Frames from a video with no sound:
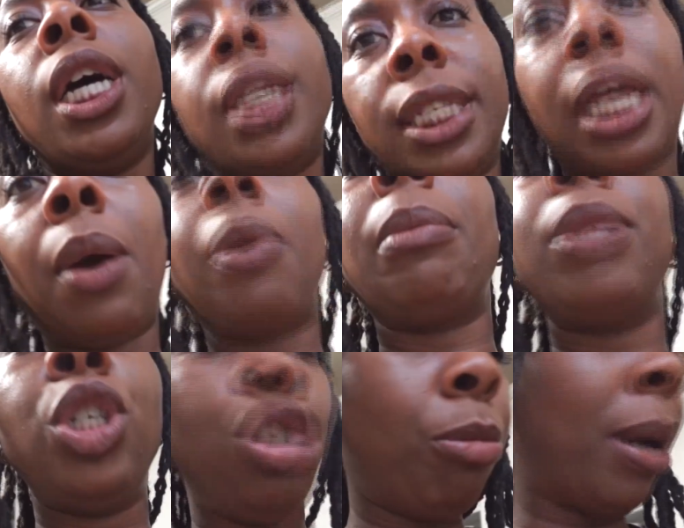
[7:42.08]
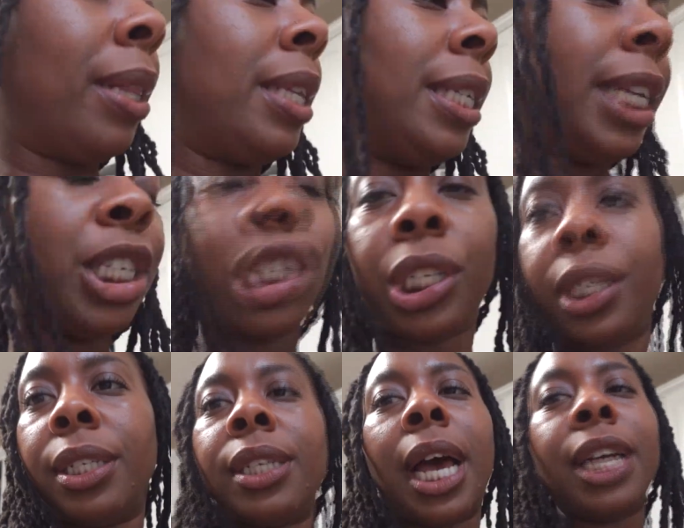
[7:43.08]
decide what I'm going to do about the
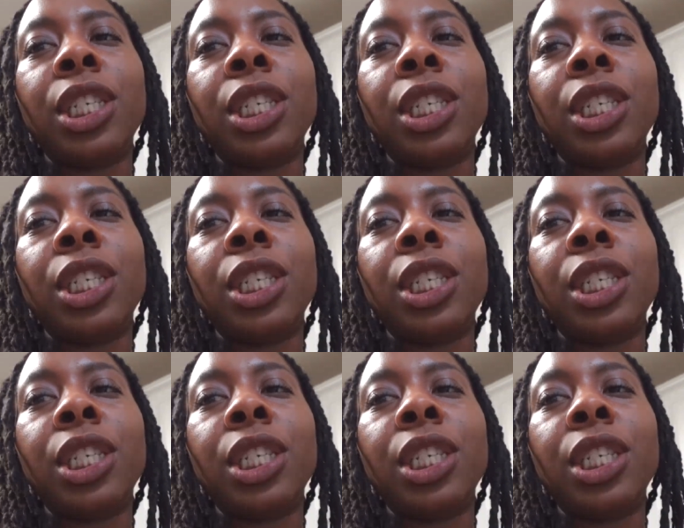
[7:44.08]
dishes.